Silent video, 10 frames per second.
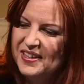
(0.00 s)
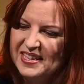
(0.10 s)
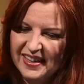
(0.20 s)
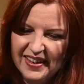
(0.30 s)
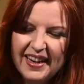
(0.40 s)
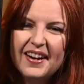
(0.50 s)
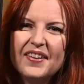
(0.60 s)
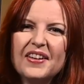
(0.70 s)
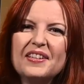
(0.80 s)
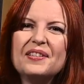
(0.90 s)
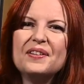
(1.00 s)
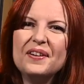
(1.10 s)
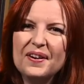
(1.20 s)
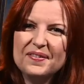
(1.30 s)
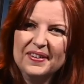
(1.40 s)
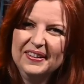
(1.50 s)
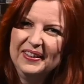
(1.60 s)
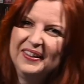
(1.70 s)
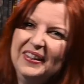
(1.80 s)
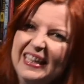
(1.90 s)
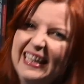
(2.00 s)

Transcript: Oh, dear. I'm going to scoot over a little.